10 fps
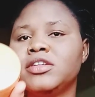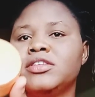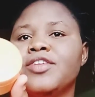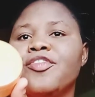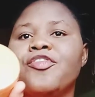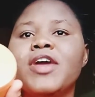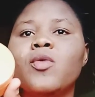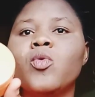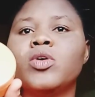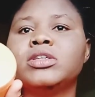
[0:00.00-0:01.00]
The
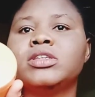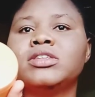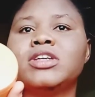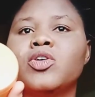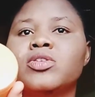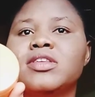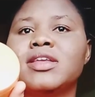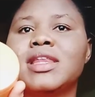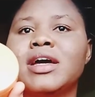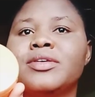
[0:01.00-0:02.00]
fake one, the container